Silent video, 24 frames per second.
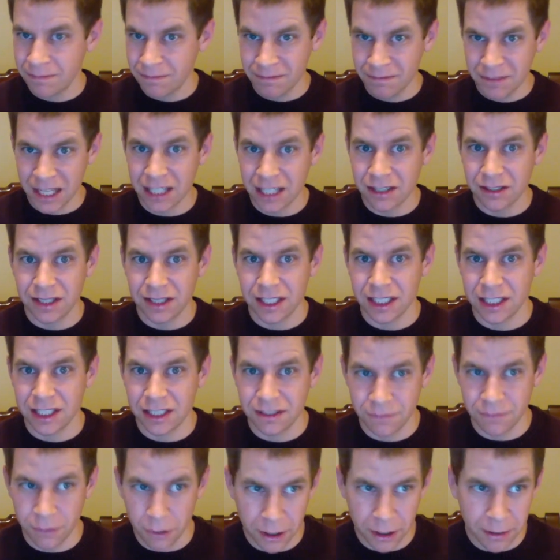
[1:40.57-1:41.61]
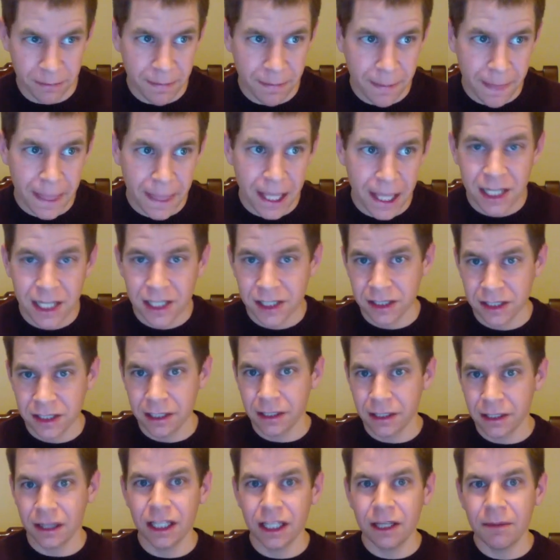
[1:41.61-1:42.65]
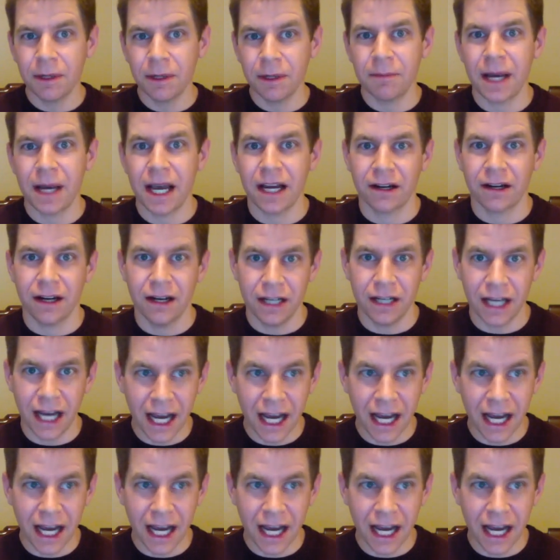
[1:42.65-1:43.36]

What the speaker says: that's what this is for. So a little bit of background.